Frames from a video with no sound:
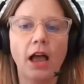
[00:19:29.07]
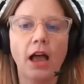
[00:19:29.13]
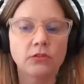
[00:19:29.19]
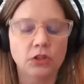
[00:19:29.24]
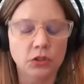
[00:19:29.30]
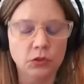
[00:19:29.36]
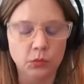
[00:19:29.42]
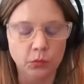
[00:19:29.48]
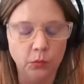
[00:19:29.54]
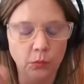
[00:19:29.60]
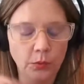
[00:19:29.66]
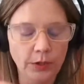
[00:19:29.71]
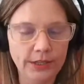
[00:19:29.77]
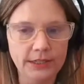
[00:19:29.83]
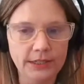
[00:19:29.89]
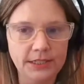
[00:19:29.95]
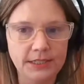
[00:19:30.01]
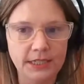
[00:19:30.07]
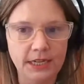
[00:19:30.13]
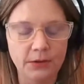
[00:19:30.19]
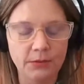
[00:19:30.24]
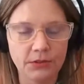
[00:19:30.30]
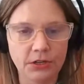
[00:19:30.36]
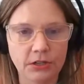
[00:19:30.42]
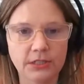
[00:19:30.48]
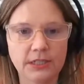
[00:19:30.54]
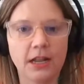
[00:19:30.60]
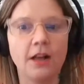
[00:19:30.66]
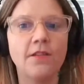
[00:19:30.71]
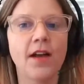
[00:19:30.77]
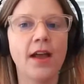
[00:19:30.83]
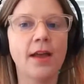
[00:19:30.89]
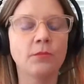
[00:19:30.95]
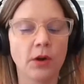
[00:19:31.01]
just really sitting with yourself.
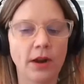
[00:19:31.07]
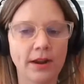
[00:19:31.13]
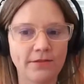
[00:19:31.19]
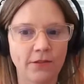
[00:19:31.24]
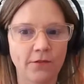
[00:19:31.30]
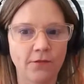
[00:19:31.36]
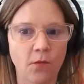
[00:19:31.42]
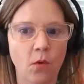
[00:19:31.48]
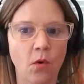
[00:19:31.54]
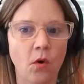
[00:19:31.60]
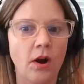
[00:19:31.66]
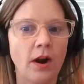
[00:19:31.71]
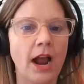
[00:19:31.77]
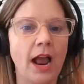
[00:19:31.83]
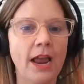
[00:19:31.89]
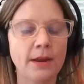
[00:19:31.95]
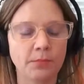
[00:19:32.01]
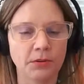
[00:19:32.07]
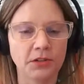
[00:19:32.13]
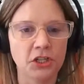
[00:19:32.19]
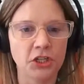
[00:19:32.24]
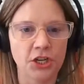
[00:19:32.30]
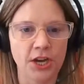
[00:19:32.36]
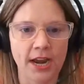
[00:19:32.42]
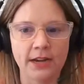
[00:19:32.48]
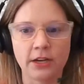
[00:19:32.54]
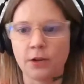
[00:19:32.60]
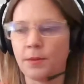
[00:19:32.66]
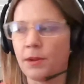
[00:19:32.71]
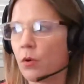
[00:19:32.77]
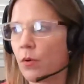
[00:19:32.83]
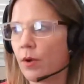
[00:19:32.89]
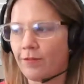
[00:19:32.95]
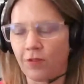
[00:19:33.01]
I'm grateful for, I appreciate, could be
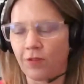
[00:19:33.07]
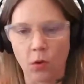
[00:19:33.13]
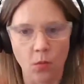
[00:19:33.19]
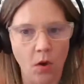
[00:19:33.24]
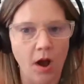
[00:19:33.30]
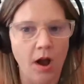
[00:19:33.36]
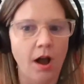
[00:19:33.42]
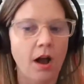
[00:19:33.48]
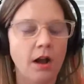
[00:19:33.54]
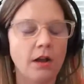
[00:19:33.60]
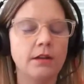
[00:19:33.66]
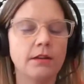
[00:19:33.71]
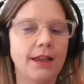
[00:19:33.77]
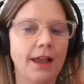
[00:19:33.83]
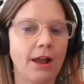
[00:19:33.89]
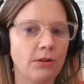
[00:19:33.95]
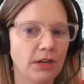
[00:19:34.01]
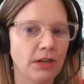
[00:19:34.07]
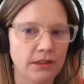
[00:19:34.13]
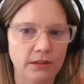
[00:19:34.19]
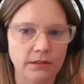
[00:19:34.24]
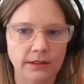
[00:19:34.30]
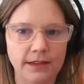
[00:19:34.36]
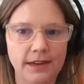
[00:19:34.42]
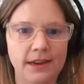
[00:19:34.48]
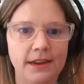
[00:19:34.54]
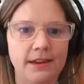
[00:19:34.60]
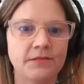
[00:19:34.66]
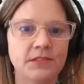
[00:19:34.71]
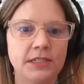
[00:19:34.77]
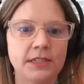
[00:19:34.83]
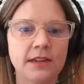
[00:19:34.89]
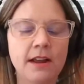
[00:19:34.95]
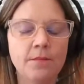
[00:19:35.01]
going for a walk, counting the
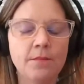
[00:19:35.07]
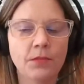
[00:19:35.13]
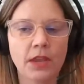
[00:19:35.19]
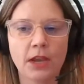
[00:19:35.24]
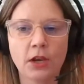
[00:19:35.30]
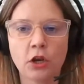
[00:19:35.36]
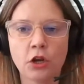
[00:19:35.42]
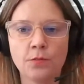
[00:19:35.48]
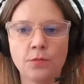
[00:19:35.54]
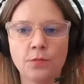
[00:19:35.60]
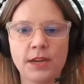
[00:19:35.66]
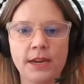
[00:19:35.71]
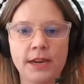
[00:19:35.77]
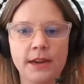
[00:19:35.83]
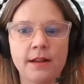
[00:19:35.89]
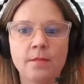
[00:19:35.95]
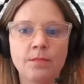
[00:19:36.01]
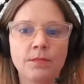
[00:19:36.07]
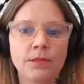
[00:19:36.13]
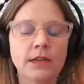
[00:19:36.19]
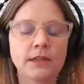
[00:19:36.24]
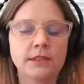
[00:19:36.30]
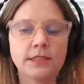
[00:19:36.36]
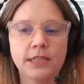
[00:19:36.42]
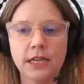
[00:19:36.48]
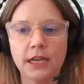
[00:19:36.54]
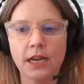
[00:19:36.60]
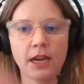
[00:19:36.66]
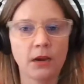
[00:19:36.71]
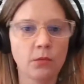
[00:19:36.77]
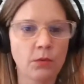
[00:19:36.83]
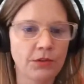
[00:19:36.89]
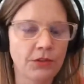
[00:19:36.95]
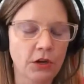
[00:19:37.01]
leaves. It could be
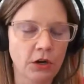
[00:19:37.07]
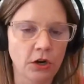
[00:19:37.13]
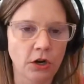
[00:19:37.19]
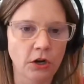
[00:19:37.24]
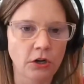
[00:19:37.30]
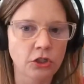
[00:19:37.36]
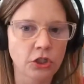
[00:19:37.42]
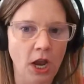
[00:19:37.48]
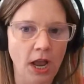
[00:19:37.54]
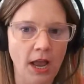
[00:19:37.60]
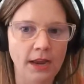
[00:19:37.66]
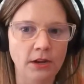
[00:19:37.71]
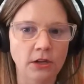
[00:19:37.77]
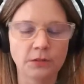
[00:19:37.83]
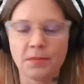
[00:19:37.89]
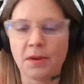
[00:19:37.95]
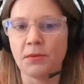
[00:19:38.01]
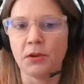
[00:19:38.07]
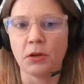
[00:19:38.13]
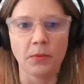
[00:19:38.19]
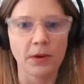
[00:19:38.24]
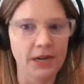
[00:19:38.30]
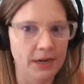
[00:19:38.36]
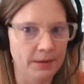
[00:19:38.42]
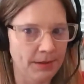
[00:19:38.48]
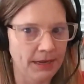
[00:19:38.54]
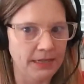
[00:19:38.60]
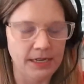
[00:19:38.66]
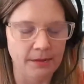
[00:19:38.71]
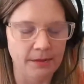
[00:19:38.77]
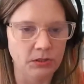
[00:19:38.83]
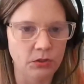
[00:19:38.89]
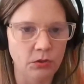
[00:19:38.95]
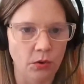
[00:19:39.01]
sitting with your child. Maybe you're reading a
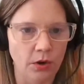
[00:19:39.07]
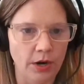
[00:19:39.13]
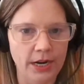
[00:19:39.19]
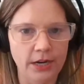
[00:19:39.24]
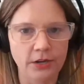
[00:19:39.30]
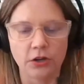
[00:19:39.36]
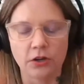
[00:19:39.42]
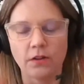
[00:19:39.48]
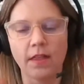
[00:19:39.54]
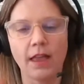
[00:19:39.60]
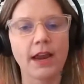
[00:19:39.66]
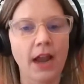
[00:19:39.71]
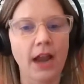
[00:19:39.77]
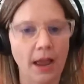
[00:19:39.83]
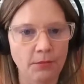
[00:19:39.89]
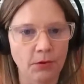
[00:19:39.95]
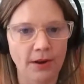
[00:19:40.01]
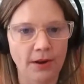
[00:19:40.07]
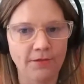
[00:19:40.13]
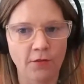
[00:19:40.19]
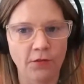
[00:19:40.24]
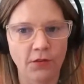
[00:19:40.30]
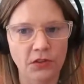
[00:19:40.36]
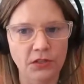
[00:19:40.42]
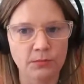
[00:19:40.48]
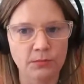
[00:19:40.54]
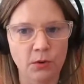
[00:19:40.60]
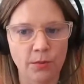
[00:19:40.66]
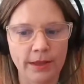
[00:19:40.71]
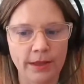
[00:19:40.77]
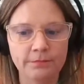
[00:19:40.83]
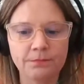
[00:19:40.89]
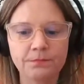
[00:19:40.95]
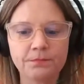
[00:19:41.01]
bedtime story and you're like, I'm grateful for this
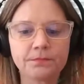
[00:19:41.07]
moment.